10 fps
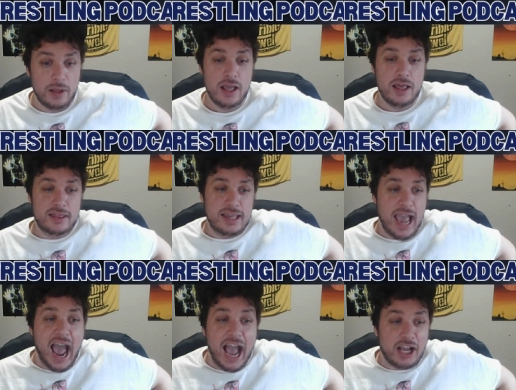the
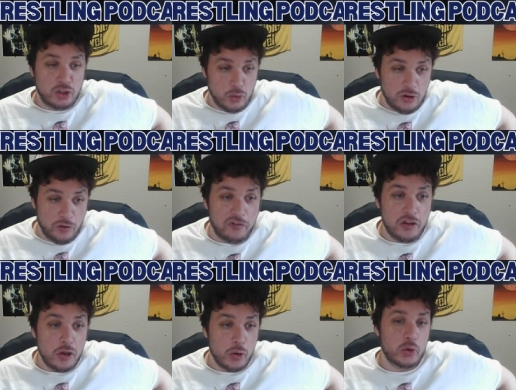actual
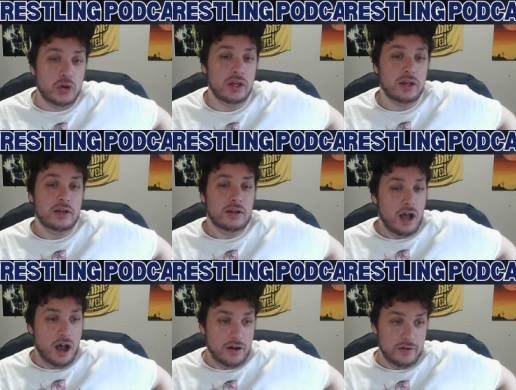feud
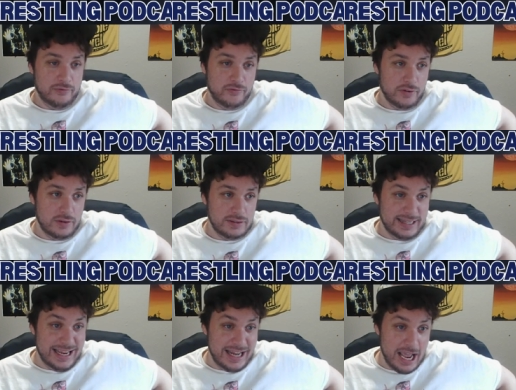of
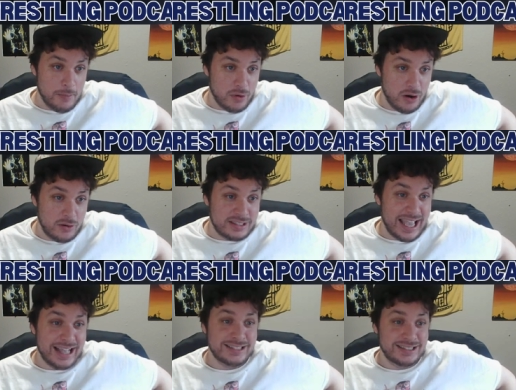Dean Ambrose
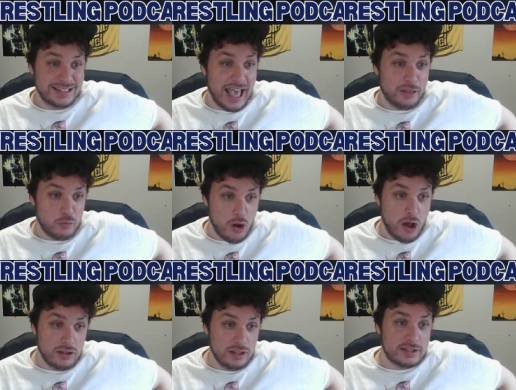and Seth
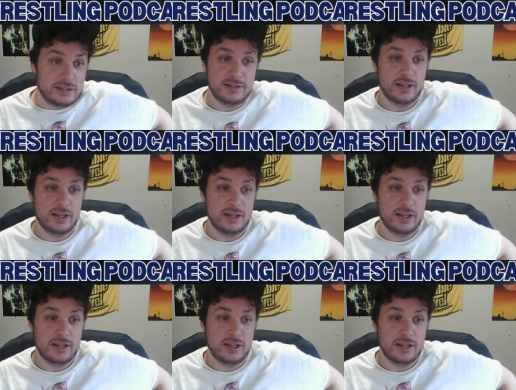Rollins